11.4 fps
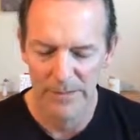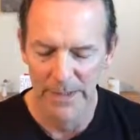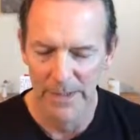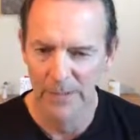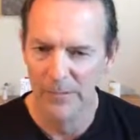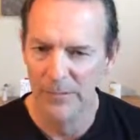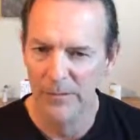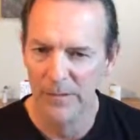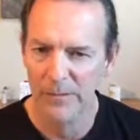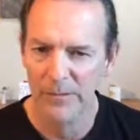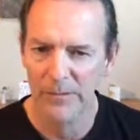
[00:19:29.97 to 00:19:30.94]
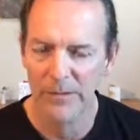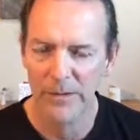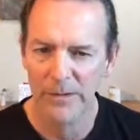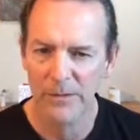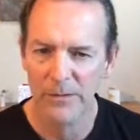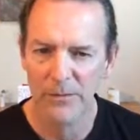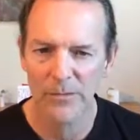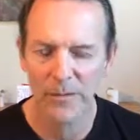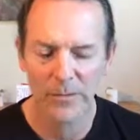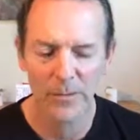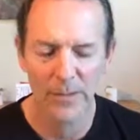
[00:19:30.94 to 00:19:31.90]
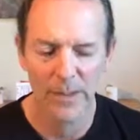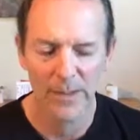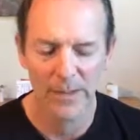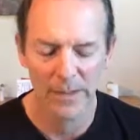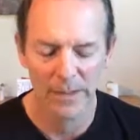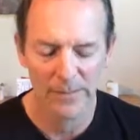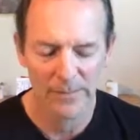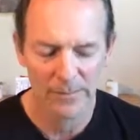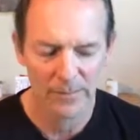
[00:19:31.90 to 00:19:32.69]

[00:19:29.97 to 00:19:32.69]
not to feel the feelings you felt back then,